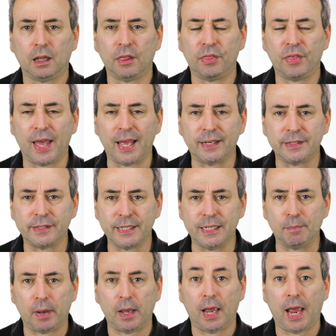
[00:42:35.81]
their
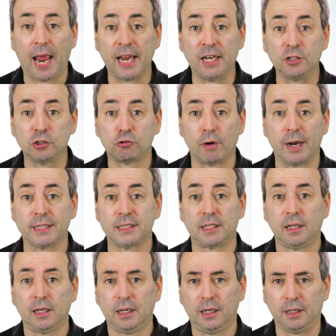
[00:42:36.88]
deep
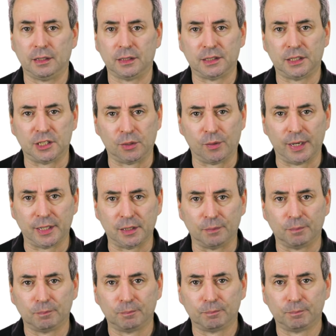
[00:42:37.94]
interest in the situation.